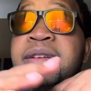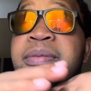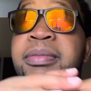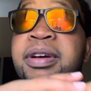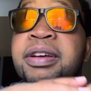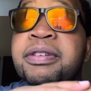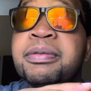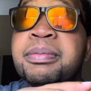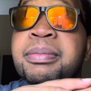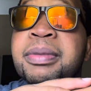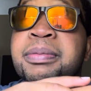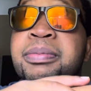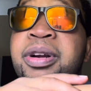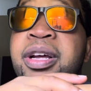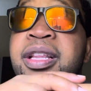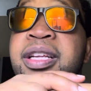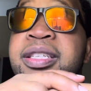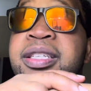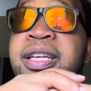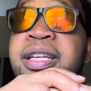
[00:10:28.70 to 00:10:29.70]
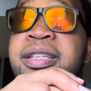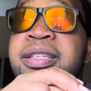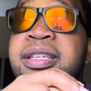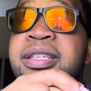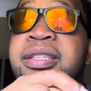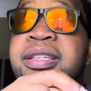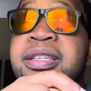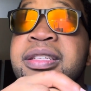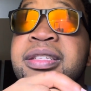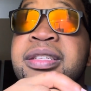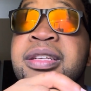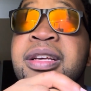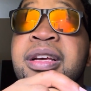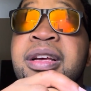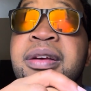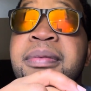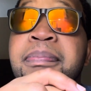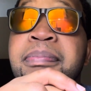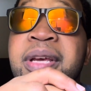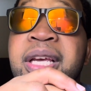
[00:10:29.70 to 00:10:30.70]
my brothers and sisters,
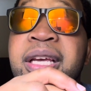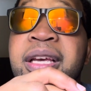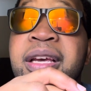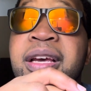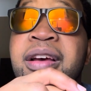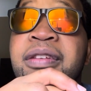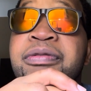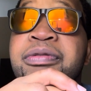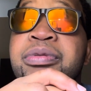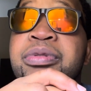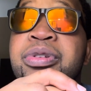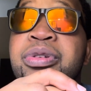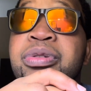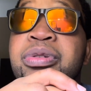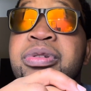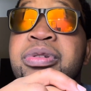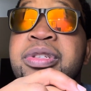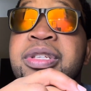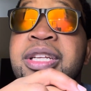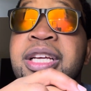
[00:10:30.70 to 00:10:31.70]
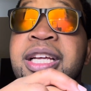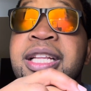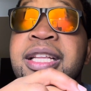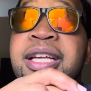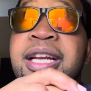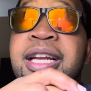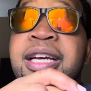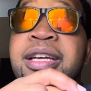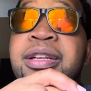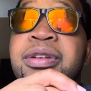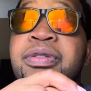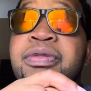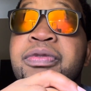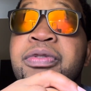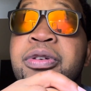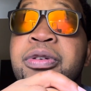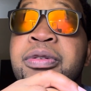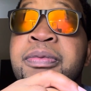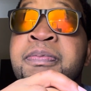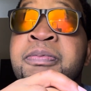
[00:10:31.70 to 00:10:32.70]
be careful. You know, stay in the line of
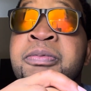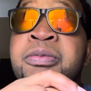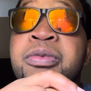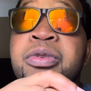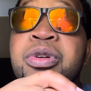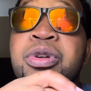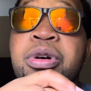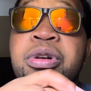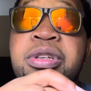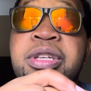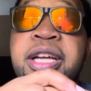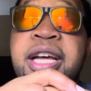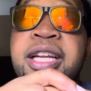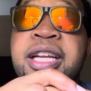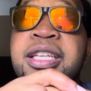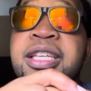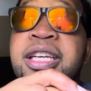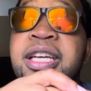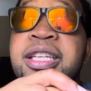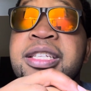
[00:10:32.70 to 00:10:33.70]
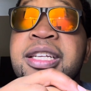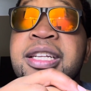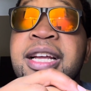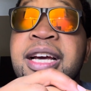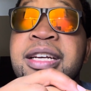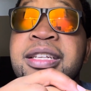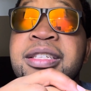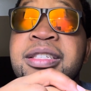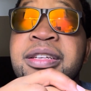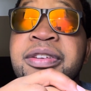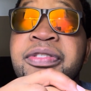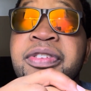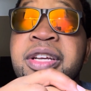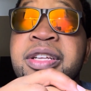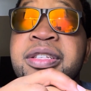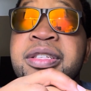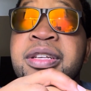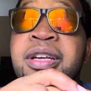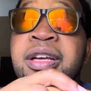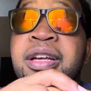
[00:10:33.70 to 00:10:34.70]
law. Don't engage in
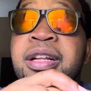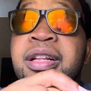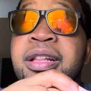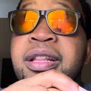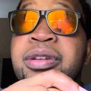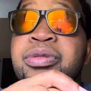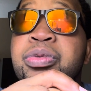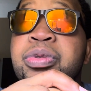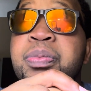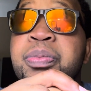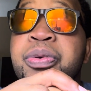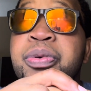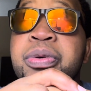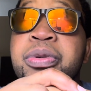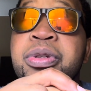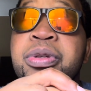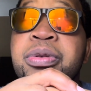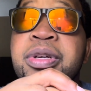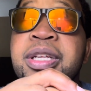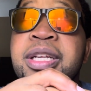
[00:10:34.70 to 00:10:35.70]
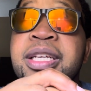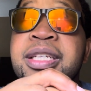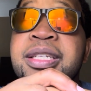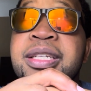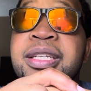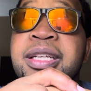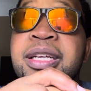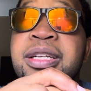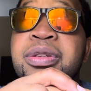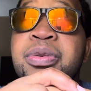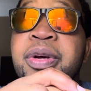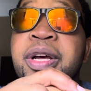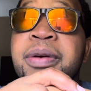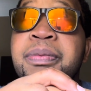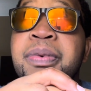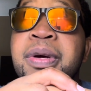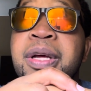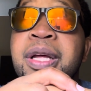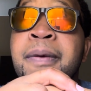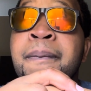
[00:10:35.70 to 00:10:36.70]
activities that will put you in a state
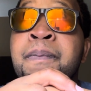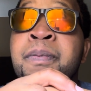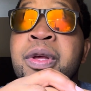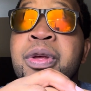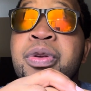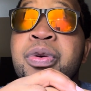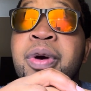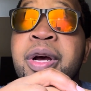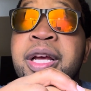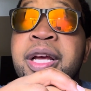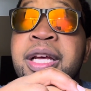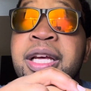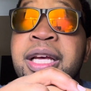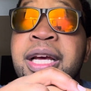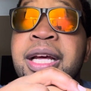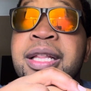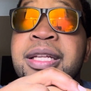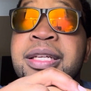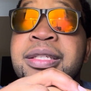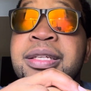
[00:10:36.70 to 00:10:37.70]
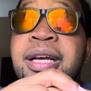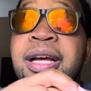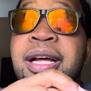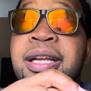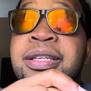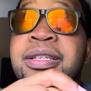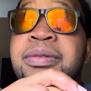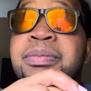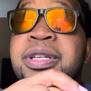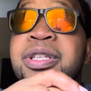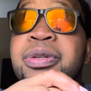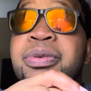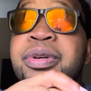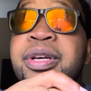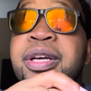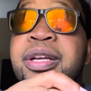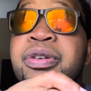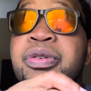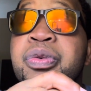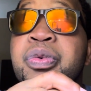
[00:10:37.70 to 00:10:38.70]
whereby you are here in this country but you
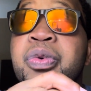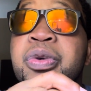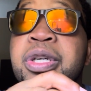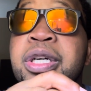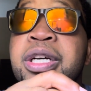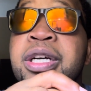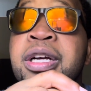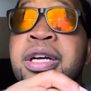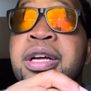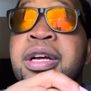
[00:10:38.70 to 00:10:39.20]
cannot work,